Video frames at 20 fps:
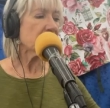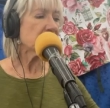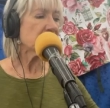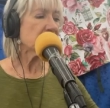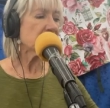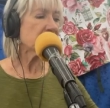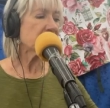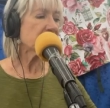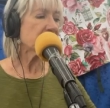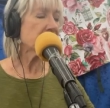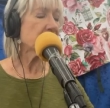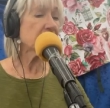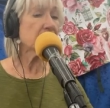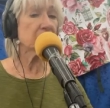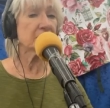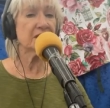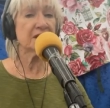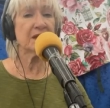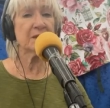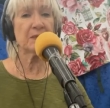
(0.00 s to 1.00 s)
It's just a
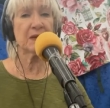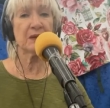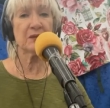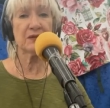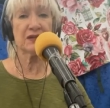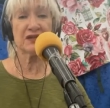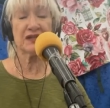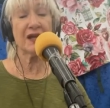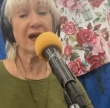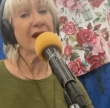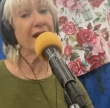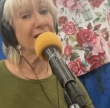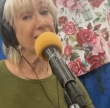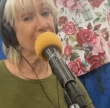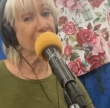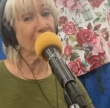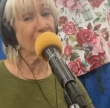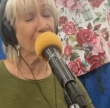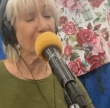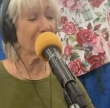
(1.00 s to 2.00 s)
little tip. I wish I
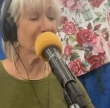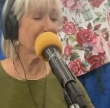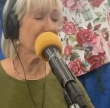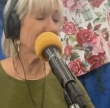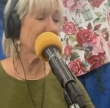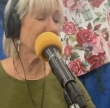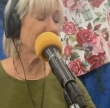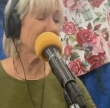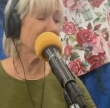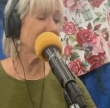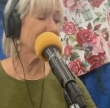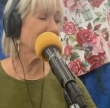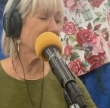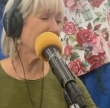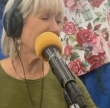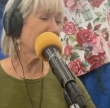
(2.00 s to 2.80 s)
had thought of it, but